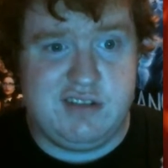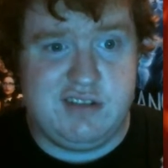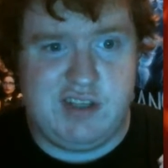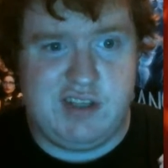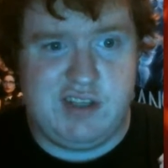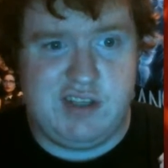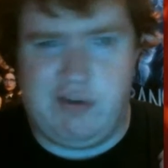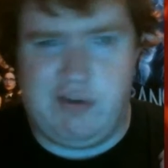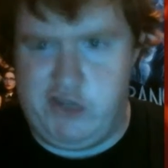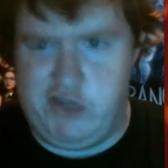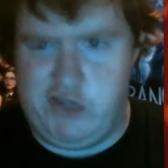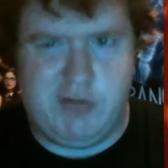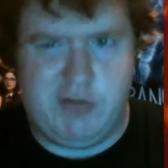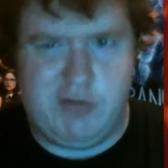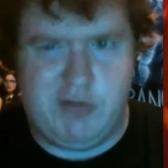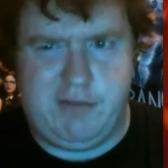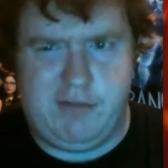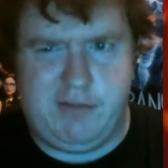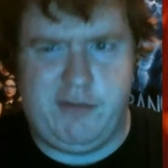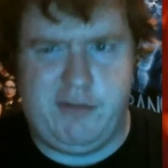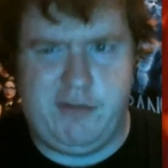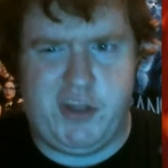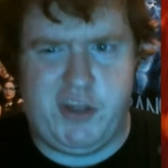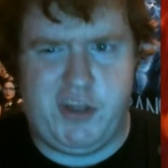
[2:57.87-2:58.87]
And it was showing a
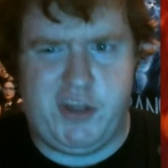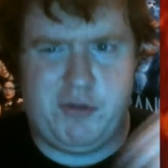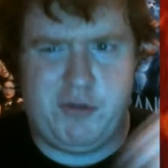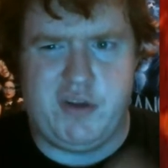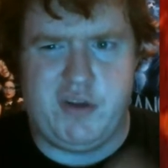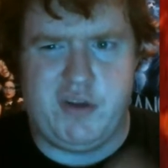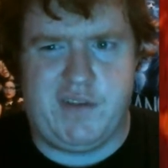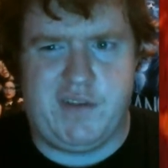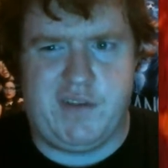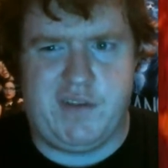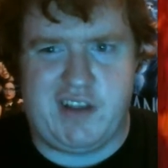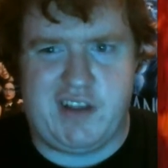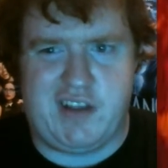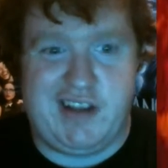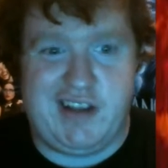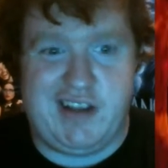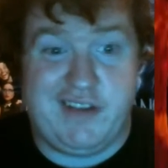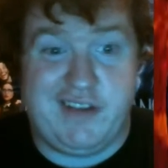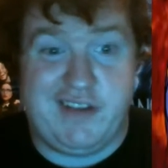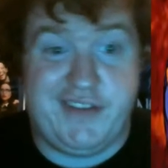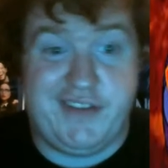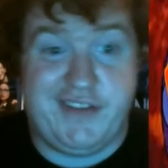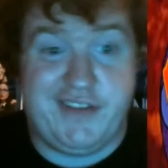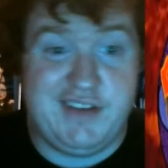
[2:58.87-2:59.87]
low smart to figure it
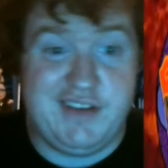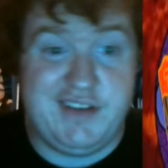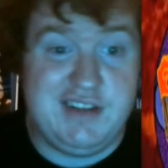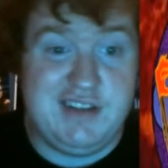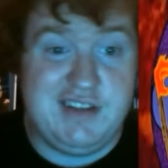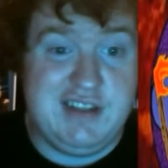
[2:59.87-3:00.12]
out.